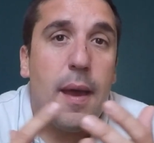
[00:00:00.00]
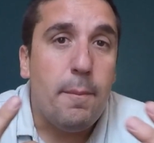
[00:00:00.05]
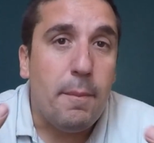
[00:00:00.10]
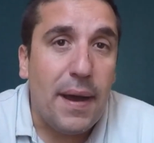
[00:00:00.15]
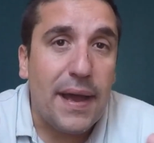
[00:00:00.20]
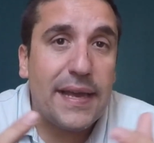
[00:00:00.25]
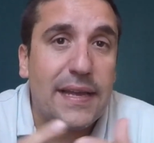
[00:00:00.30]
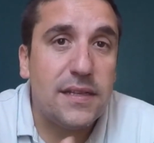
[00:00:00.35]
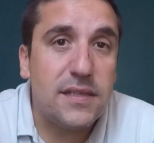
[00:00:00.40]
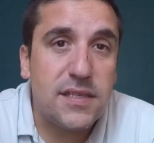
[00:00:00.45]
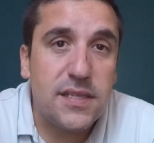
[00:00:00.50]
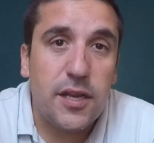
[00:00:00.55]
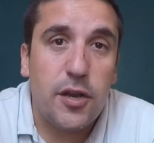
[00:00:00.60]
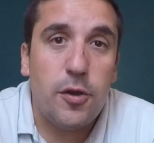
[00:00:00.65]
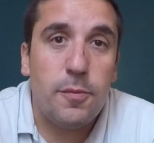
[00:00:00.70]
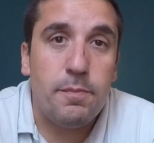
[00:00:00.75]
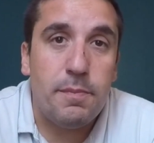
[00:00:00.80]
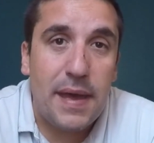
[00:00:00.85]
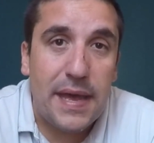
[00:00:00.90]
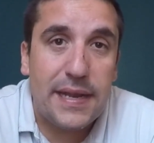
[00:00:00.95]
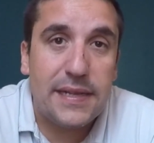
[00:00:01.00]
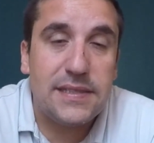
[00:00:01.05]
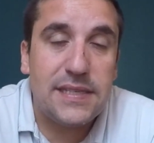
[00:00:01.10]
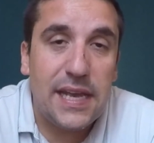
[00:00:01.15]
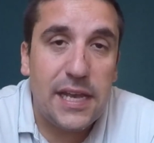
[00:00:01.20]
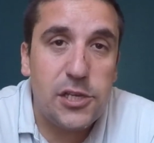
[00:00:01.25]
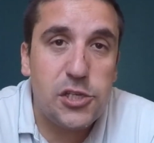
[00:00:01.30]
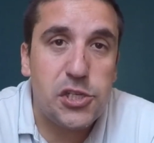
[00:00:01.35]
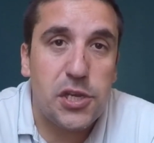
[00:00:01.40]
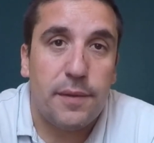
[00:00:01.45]
might consider
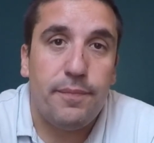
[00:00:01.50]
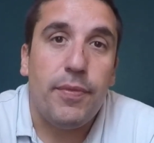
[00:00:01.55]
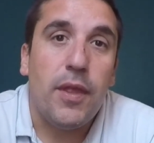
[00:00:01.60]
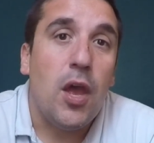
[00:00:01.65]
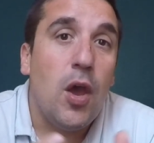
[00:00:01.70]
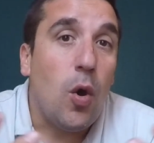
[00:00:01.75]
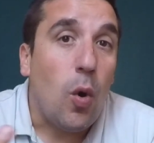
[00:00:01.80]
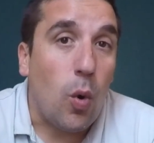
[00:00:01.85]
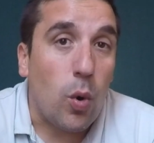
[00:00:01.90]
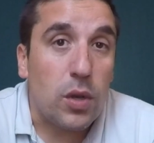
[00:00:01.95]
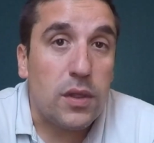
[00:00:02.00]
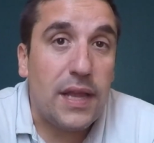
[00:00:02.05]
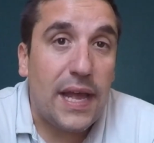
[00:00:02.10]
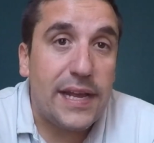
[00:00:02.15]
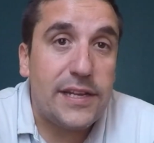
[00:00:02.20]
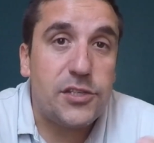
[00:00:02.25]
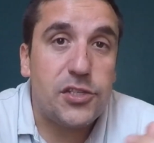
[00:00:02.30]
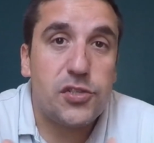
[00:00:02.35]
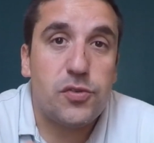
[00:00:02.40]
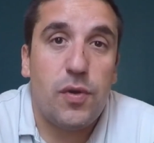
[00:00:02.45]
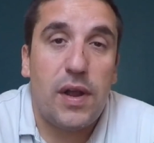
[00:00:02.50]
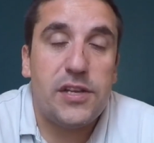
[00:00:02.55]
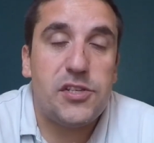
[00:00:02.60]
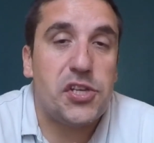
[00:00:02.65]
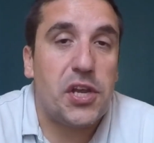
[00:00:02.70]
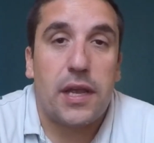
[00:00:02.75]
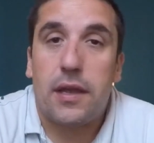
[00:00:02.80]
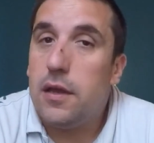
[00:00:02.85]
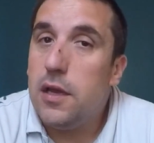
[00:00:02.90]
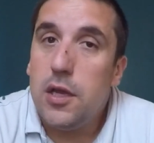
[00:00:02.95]
meditation or light
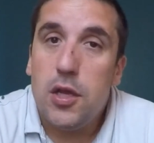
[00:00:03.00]
stretching.